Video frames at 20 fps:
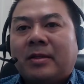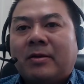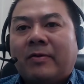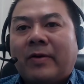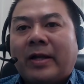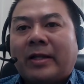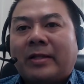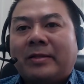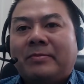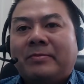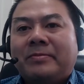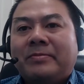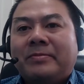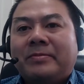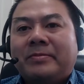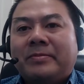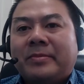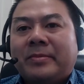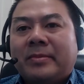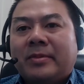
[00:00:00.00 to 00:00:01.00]
Correct.
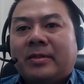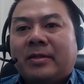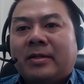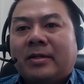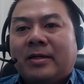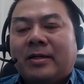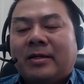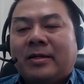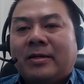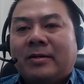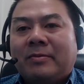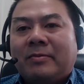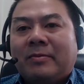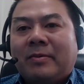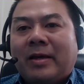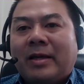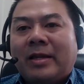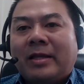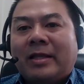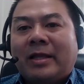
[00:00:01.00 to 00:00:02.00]
Okay. Uh, all
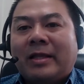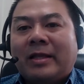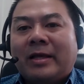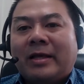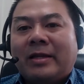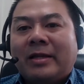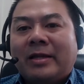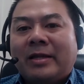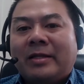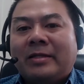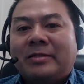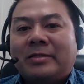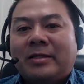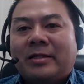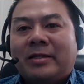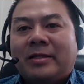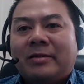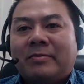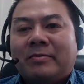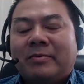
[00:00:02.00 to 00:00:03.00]
right. Anything that needs
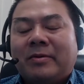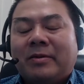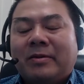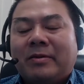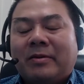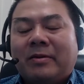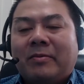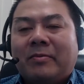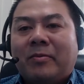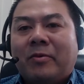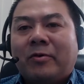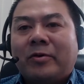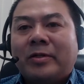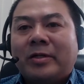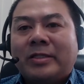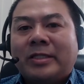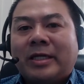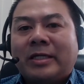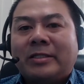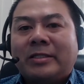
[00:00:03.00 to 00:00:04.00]
uh, more
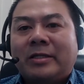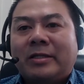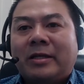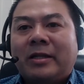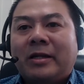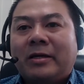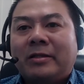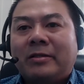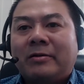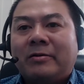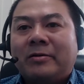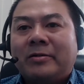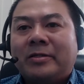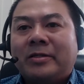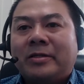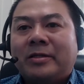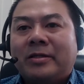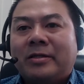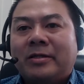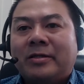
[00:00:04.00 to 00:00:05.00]
attention than
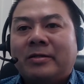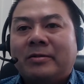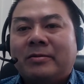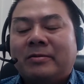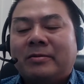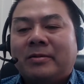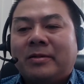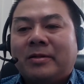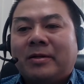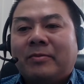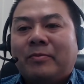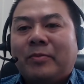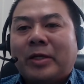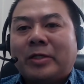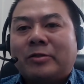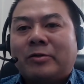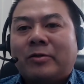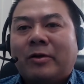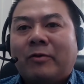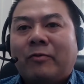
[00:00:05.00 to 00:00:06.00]
others, and
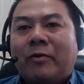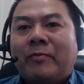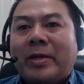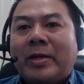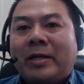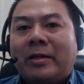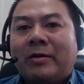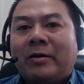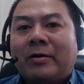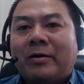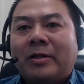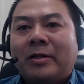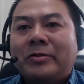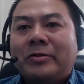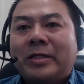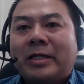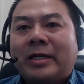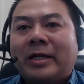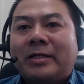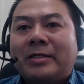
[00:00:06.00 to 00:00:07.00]
make sure that we're meeting all
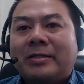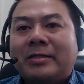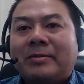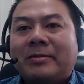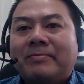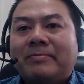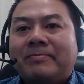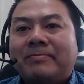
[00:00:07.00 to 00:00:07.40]
closing dates.